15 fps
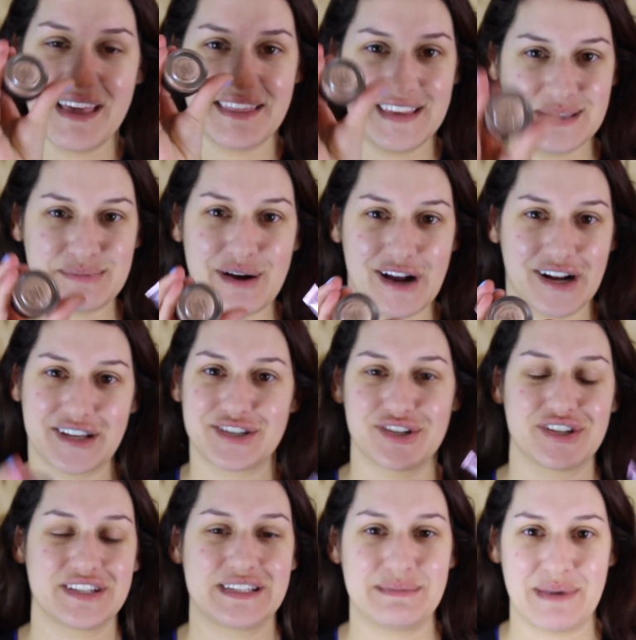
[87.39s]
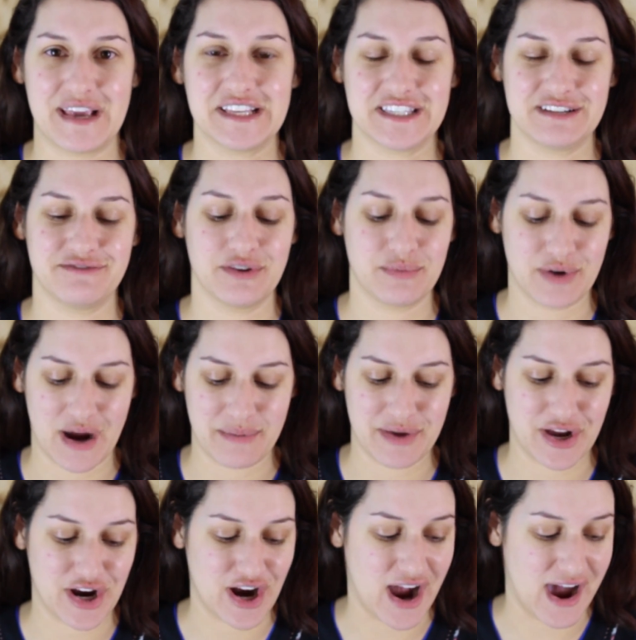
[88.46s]
These products are just amazing for
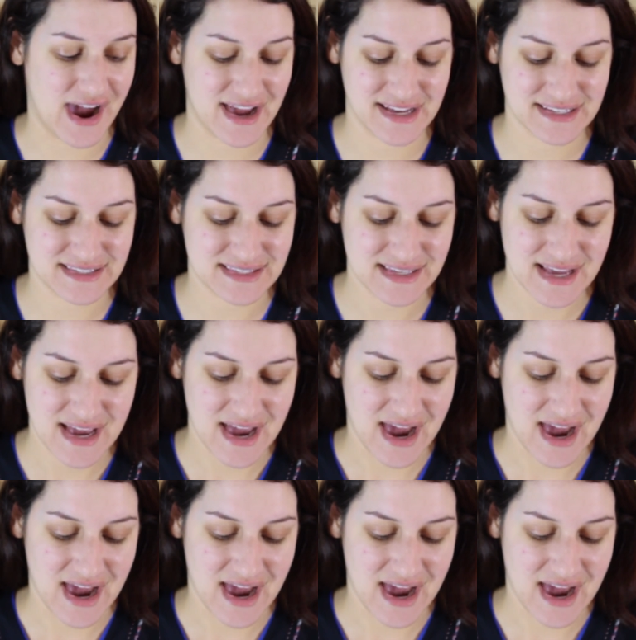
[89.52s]
priming your eyes.